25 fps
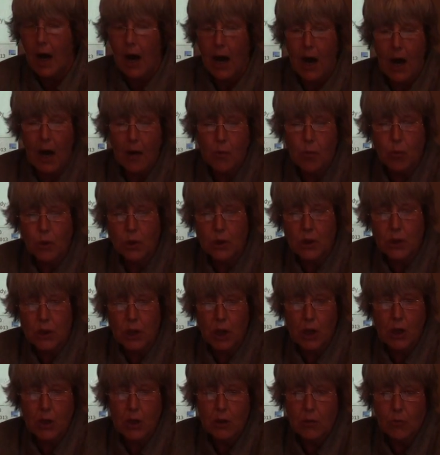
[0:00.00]
I would
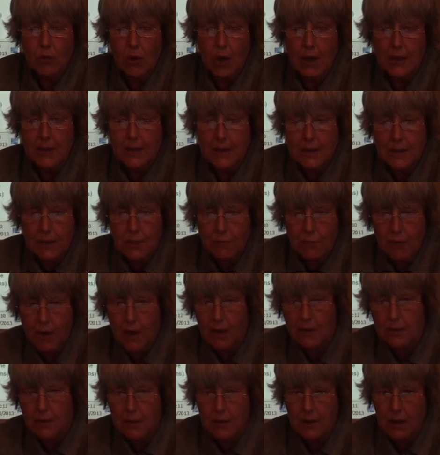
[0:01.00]
only
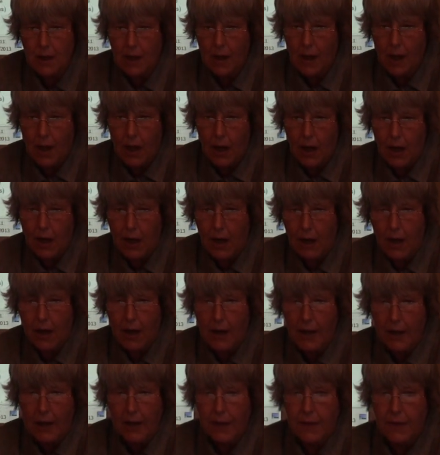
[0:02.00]
stress
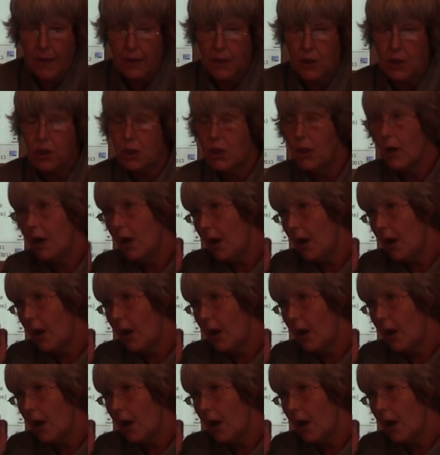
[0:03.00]
that